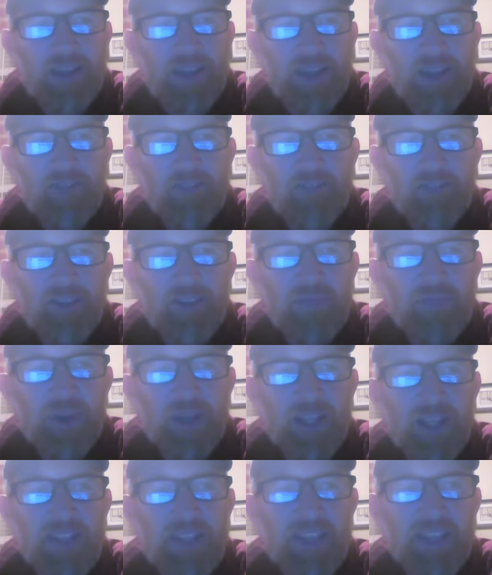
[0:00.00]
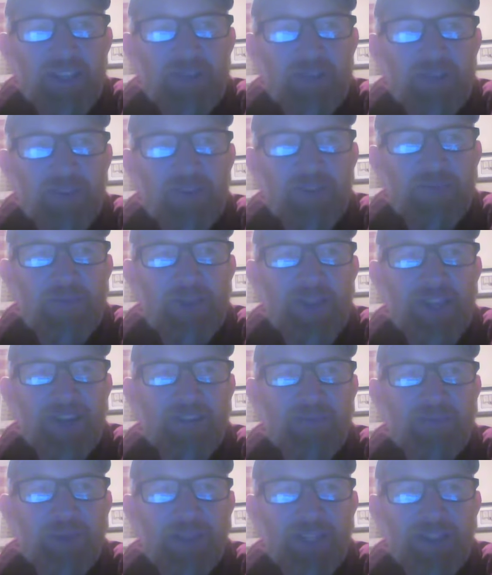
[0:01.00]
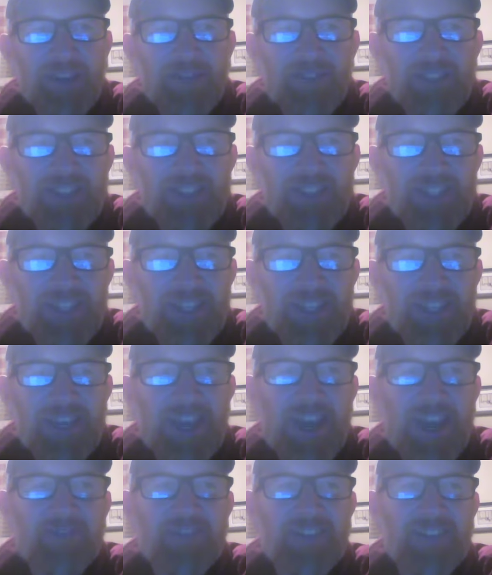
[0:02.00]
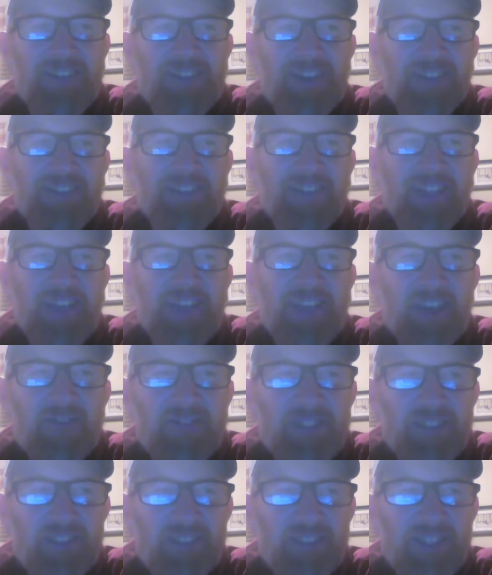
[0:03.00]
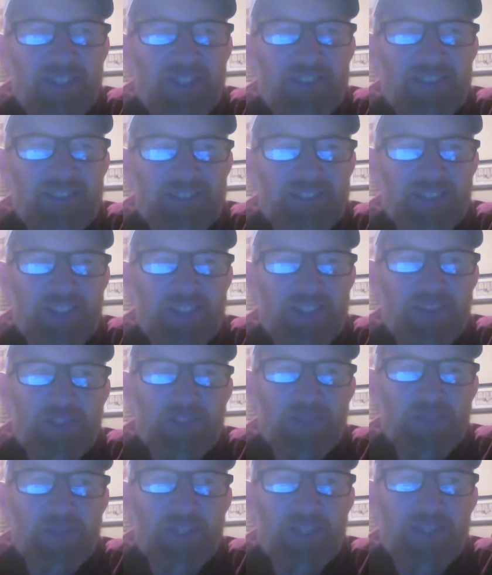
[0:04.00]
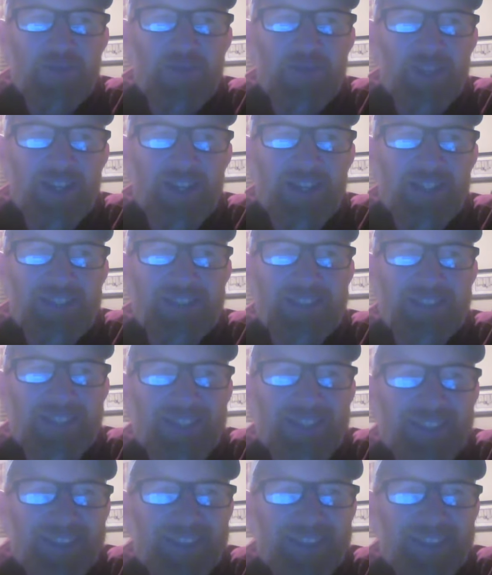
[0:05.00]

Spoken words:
Everybody that you ever meet, everybody you ever see, you have to think, do they have trees? Do they know somebody who does?